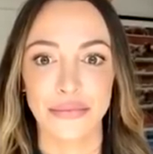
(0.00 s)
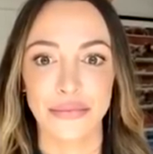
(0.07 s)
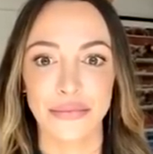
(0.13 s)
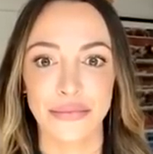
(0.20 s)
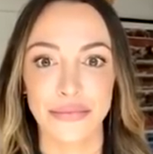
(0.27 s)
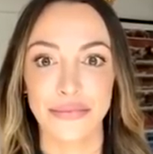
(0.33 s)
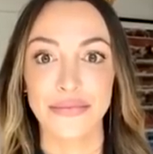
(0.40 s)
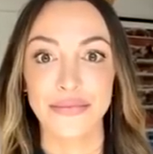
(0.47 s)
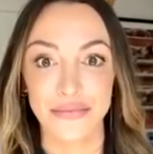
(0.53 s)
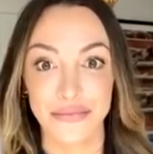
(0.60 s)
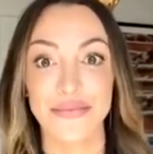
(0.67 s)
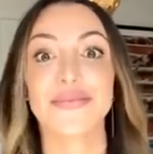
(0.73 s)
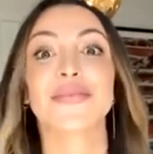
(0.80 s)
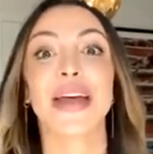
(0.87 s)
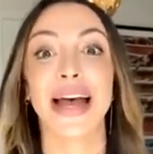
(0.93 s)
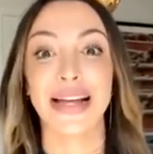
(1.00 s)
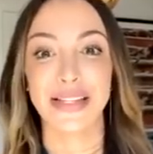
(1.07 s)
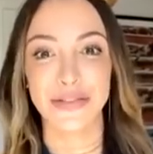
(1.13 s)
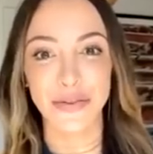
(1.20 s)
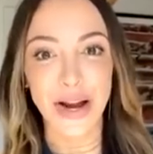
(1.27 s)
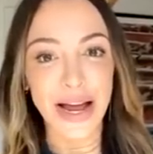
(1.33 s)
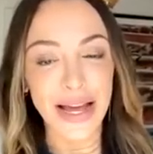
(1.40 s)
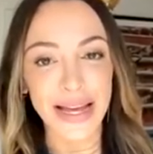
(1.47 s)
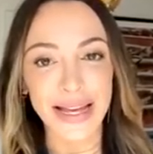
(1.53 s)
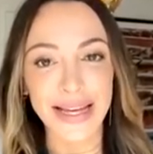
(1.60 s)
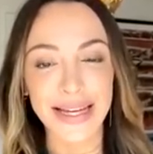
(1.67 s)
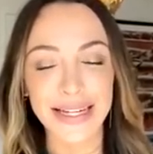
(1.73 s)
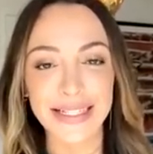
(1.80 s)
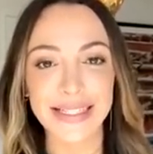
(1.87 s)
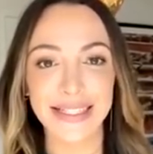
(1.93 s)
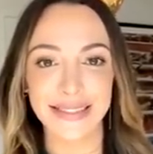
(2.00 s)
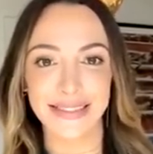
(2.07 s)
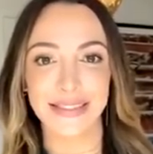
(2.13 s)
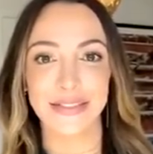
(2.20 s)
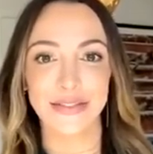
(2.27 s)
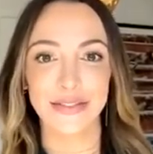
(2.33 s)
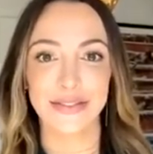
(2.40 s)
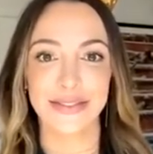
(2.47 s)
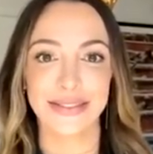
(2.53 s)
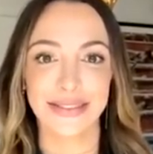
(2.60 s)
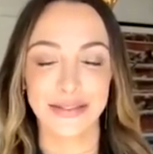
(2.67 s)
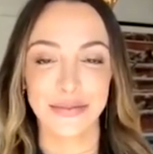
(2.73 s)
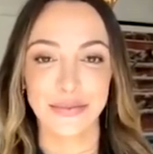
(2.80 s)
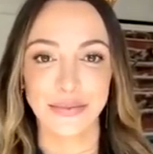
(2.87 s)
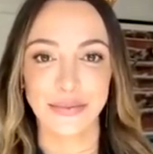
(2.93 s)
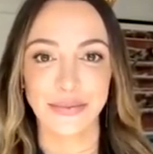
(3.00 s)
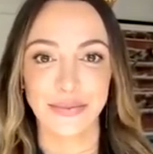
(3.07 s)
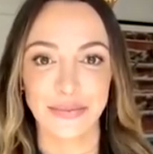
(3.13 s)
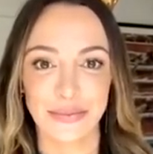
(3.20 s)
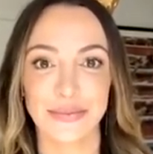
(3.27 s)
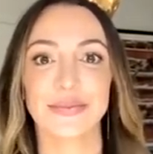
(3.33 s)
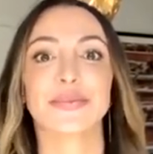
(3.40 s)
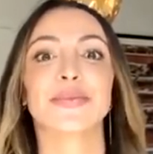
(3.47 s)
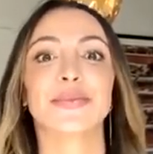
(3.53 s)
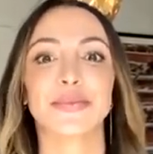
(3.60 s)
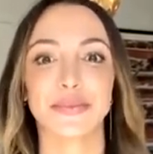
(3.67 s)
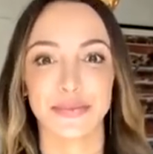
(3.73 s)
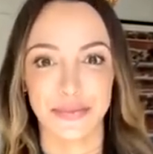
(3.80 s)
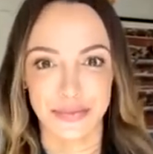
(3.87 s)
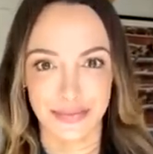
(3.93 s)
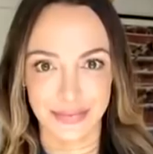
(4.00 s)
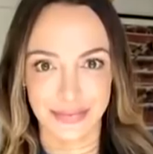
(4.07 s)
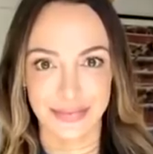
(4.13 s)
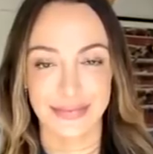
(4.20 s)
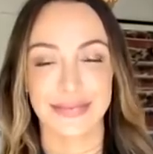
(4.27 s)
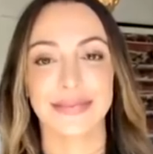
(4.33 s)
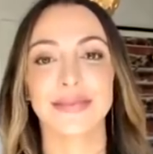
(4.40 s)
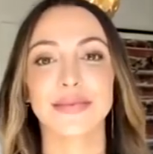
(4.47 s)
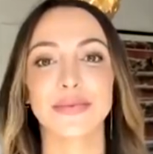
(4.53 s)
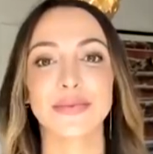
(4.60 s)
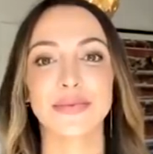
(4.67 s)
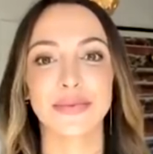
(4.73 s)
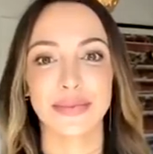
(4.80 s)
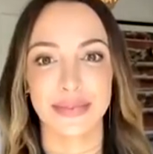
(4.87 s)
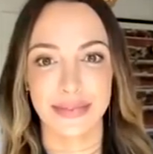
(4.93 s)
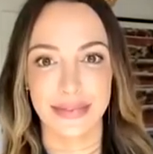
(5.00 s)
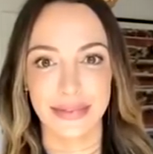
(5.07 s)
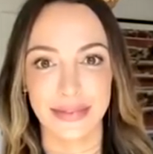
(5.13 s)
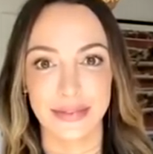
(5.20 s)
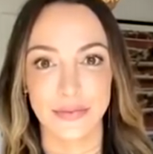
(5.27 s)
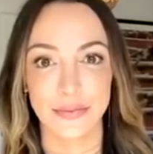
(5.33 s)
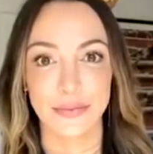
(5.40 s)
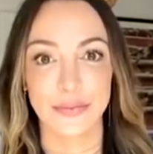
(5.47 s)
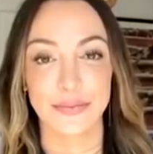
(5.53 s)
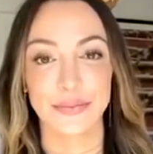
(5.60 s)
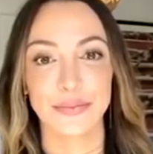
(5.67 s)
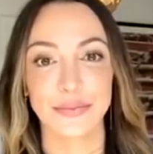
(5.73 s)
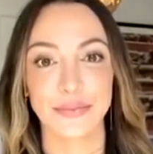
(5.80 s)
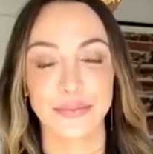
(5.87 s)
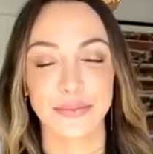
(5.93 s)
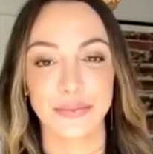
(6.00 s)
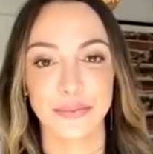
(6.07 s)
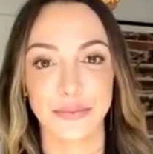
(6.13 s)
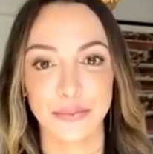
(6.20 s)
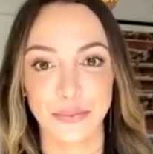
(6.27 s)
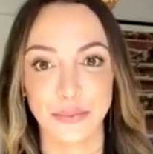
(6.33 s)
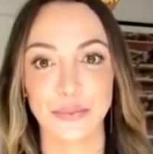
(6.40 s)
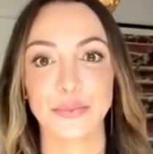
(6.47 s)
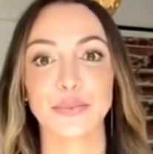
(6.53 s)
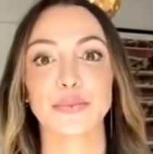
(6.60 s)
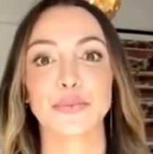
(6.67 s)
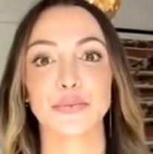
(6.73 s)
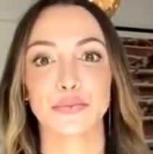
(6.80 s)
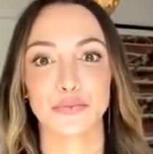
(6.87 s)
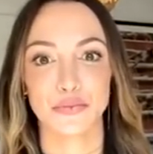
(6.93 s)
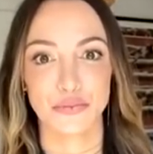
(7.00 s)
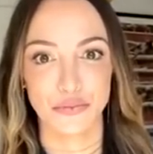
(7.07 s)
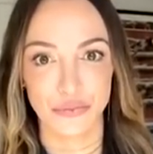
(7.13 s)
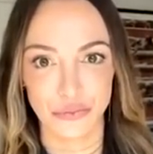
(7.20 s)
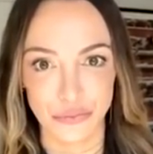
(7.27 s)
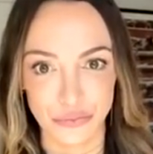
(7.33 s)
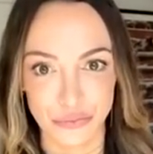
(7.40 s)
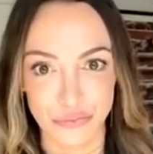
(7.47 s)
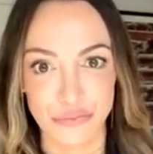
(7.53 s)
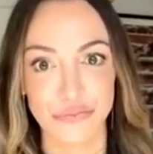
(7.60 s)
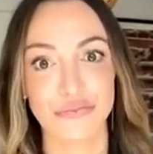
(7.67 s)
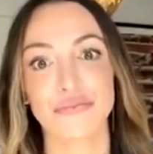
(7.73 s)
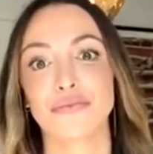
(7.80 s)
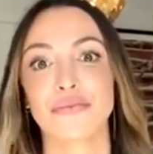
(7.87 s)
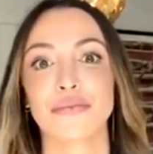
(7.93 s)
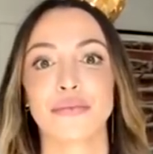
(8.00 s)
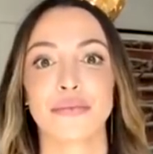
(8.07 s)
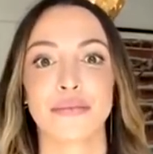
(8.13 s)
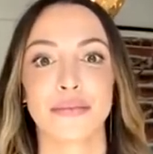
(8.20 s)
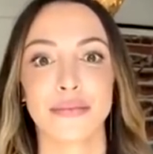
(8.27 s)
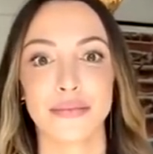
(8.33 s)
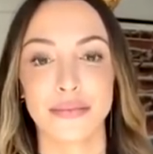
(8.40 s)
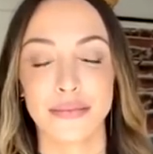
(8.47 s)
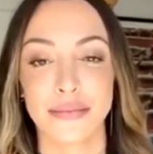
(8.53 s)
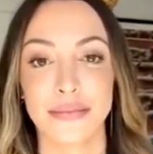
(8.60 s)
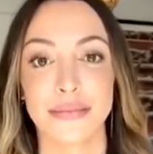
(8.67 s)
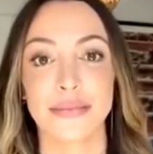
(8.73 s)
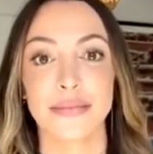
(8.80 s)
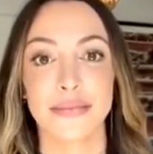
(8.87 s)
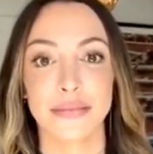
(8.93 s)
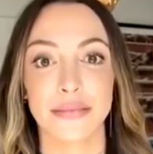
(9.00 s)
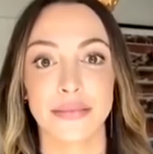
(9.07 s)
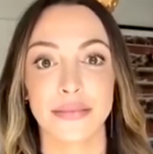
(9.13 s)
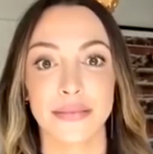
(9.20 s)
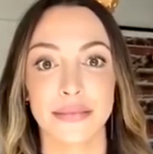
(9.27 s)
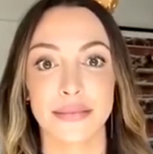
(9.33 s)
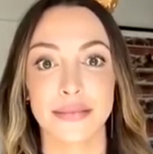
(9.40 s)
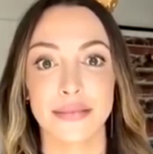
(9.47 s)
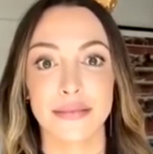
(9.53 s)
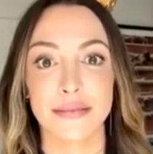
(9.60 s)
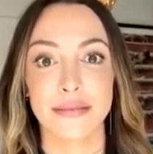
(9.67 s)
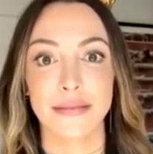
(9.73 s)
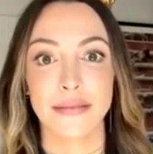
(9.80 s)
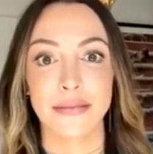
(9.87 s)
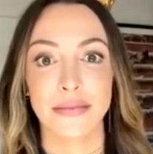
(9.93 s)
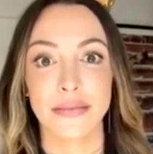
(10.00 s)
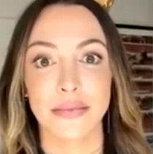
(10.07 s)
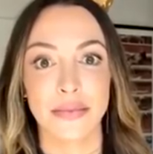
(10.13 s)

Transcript: correct. That's it's right. Teddi Mellencamp's for 2.950 on Hercules Drive's four bedrooms, three bathrooms, and almost 3,000 square feet. What's your favorite feature of this house, Farrah?